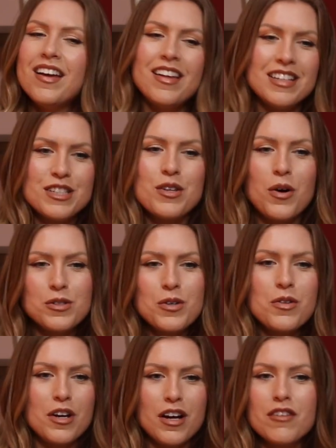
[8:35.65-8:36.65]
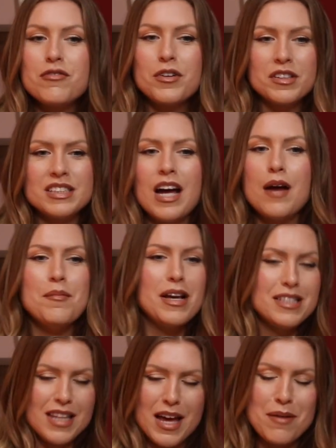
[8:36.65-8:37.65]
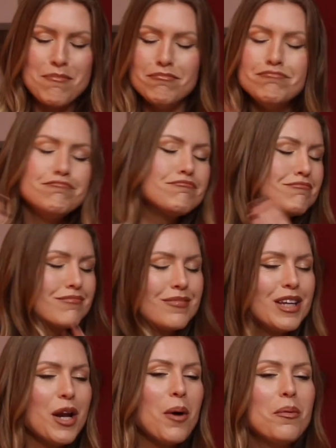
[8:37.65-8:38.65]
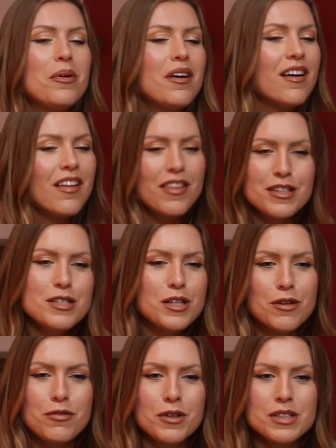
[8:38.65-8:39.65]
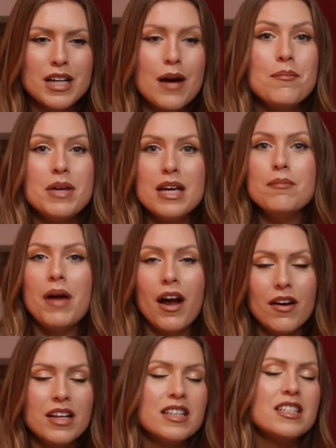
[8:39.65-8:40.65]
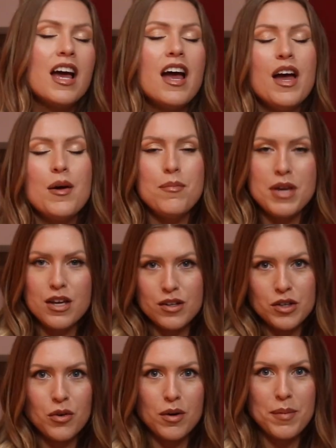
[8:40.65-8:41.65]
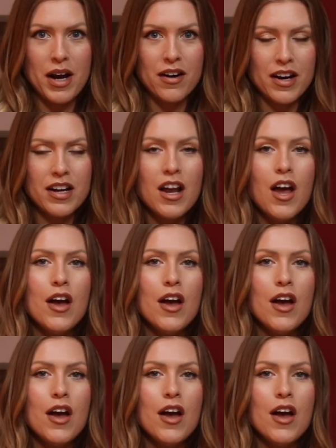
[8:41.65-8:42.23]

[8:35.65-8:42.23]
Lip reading: this is also their first time as them, you know, this is their first time being parents, being your parent.